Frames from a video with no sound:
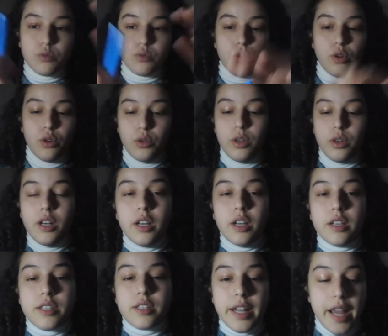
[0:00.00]
wall
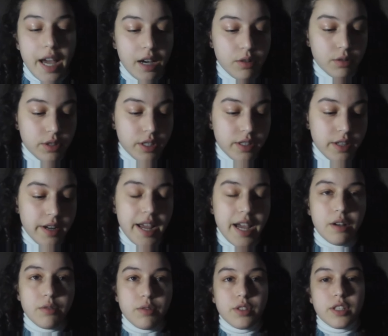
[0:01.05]
surrounded
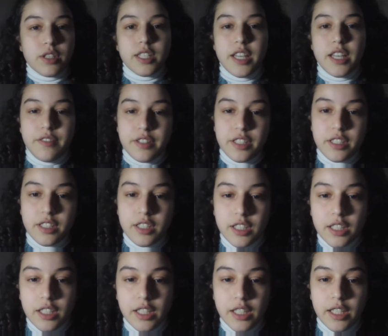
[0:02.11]
around
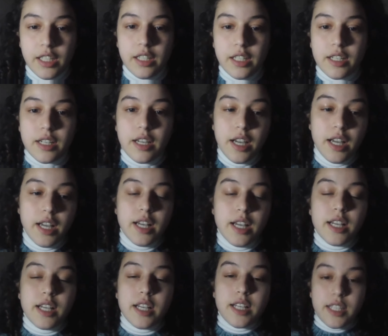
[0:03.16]

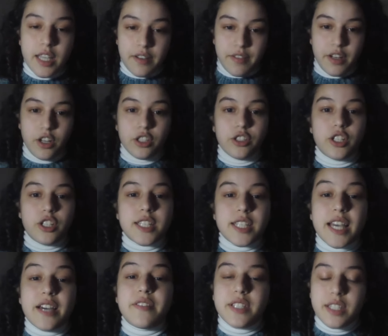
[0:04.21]

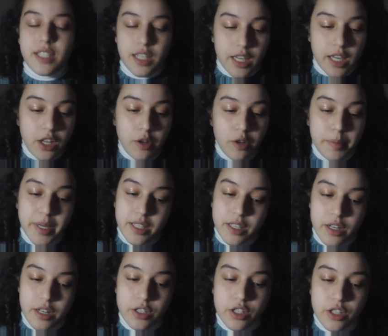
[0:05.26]
770
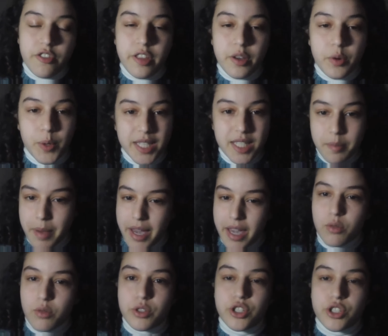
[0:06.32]
kilometers of the West
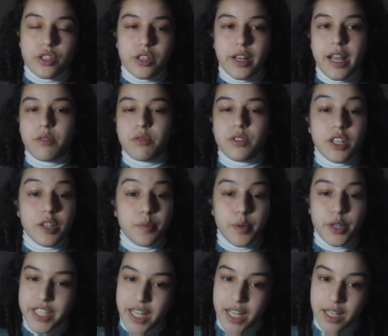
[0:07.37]
Bank, which is around
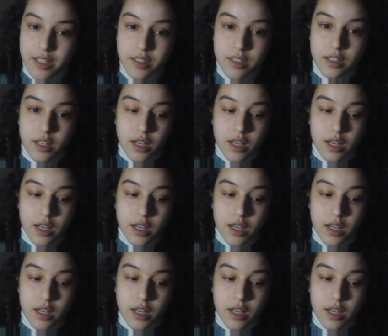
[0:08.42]
10%.